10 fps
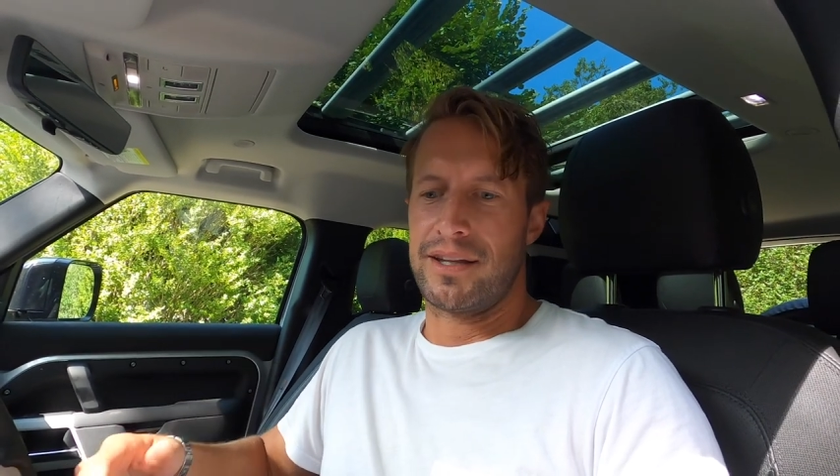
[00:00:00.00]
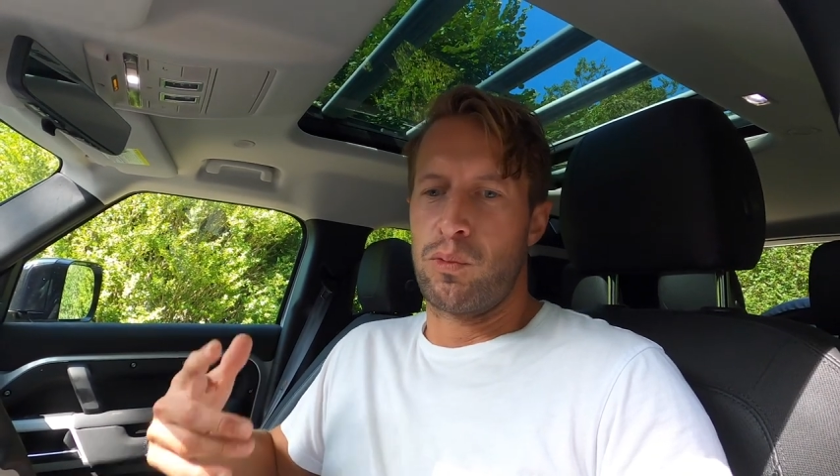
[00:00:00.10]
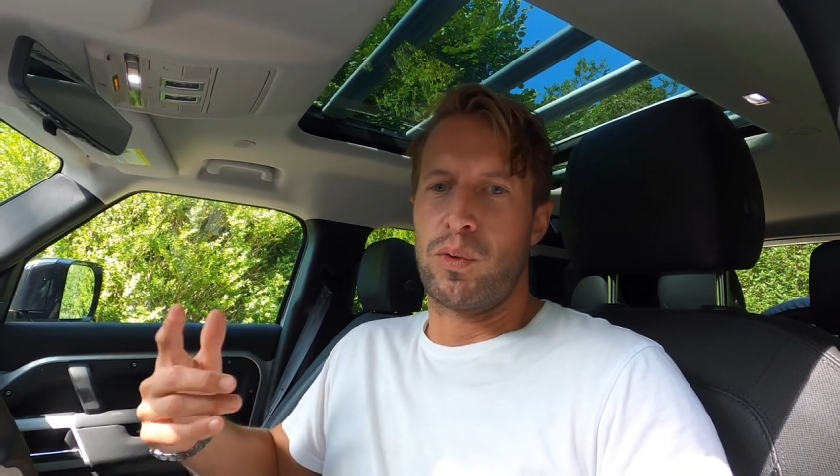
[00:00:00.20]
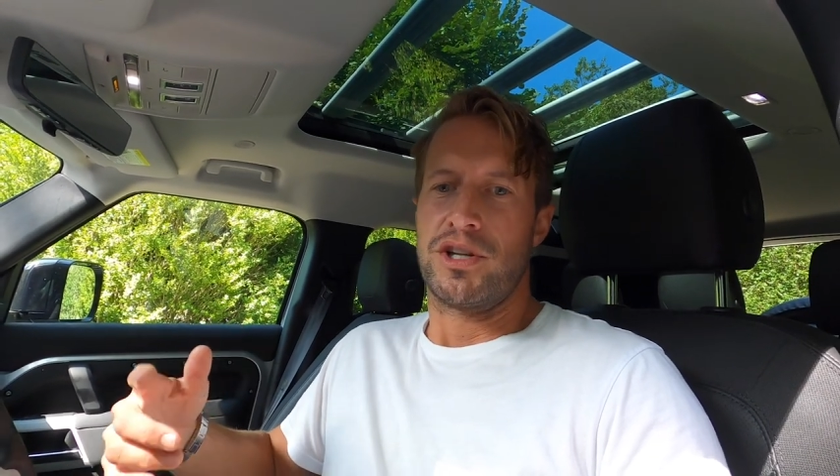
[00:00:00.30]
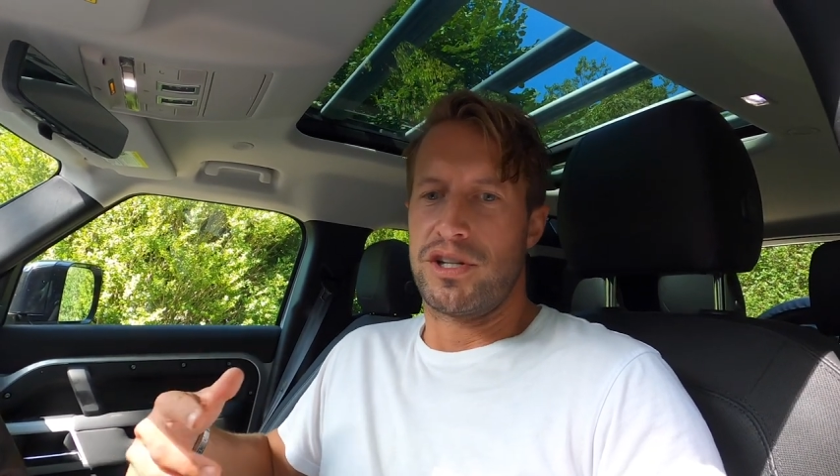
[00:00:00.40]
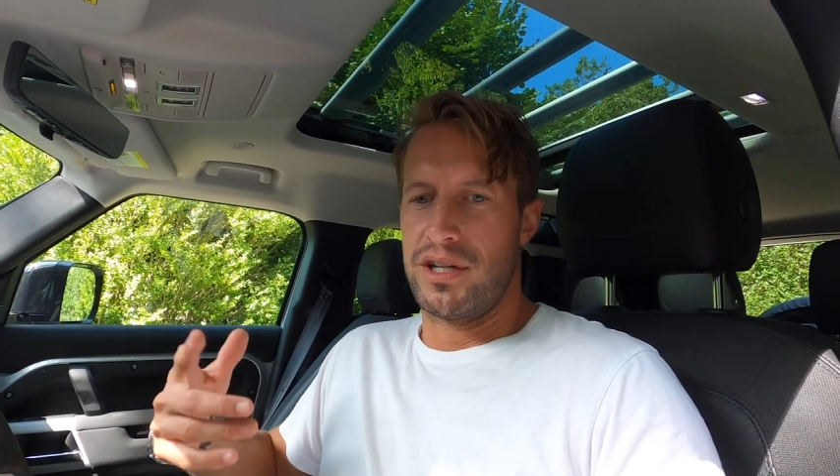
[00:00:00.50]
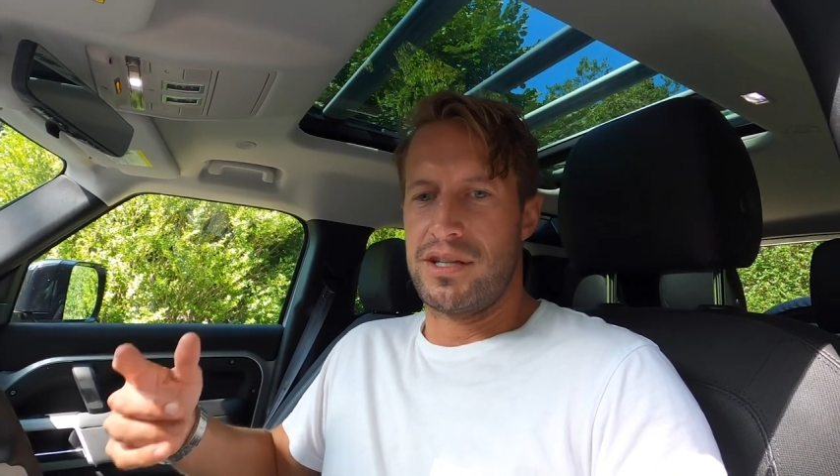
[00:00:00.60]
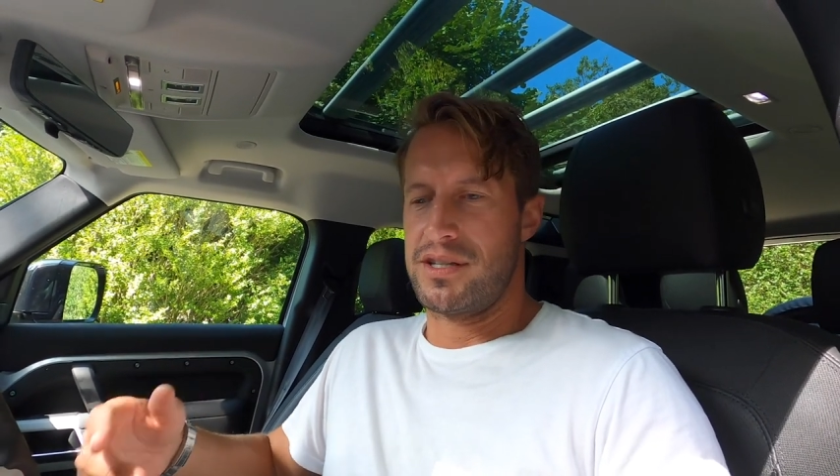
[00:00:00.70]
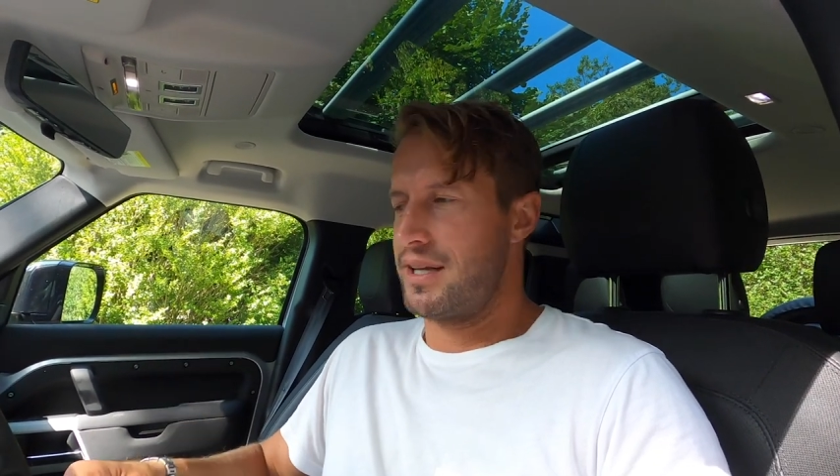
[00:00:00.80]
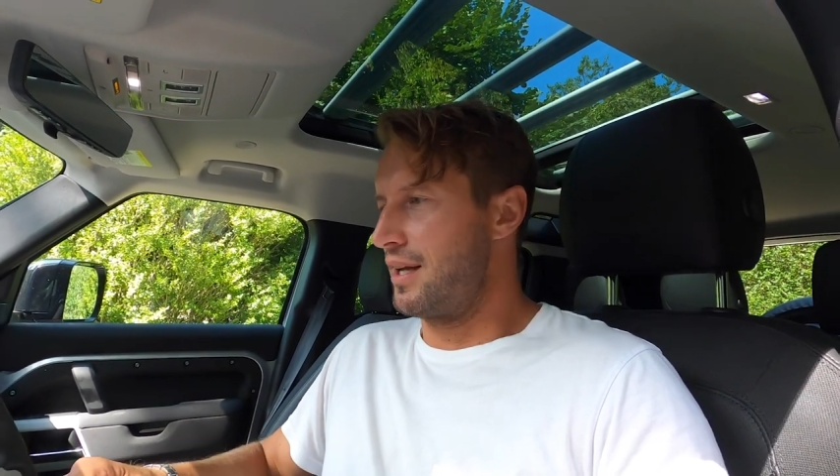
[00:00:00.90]
get the
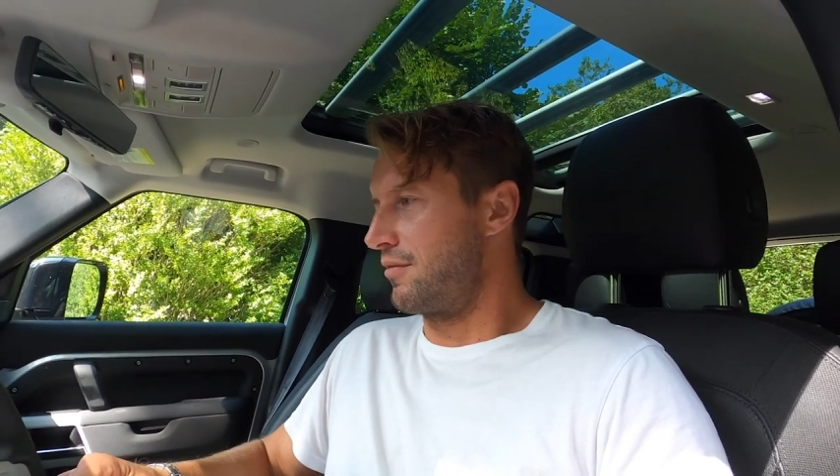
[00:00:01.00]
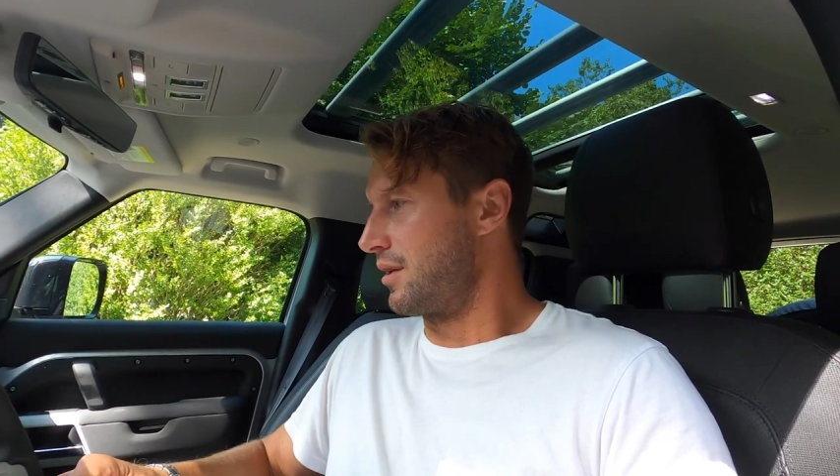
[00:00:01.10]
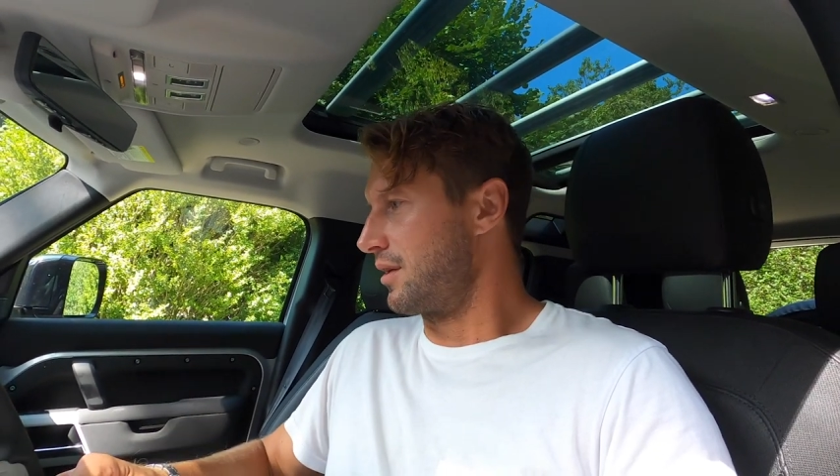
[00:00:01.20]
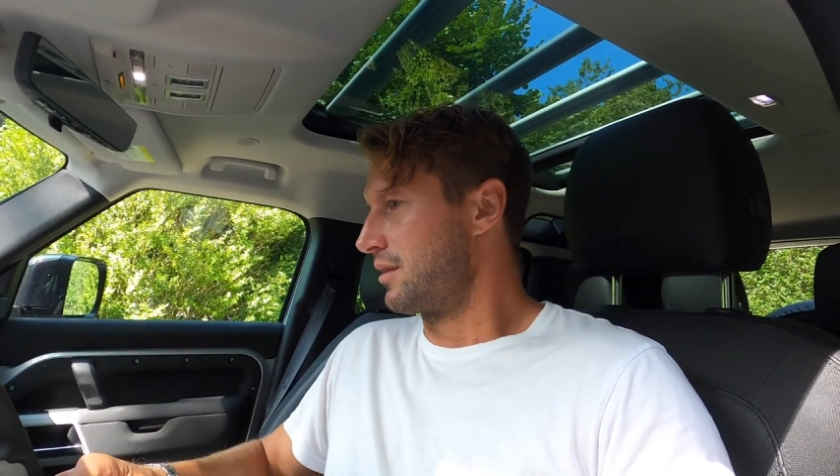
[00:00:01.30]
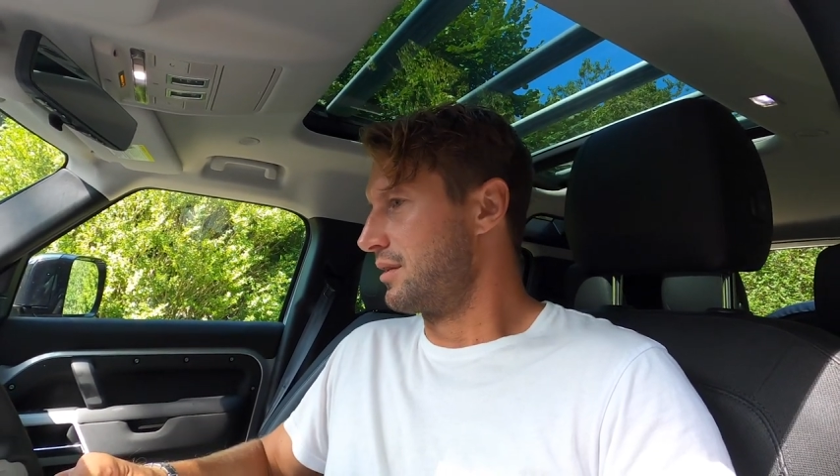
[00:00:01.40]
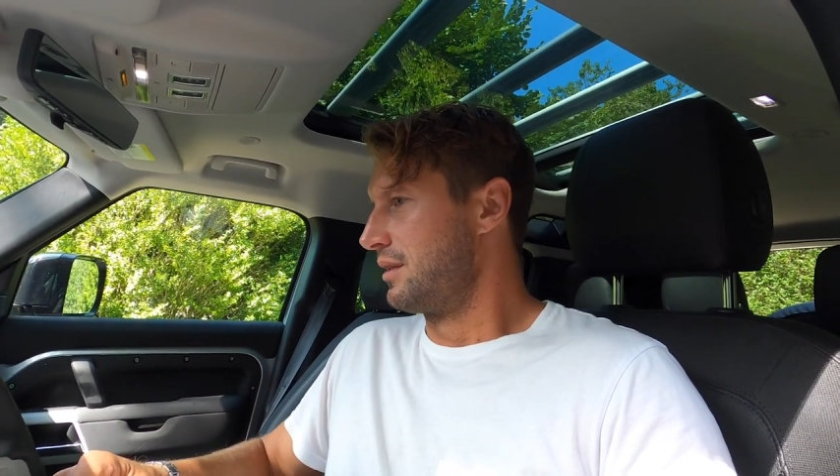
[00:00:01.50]
winches, get everything.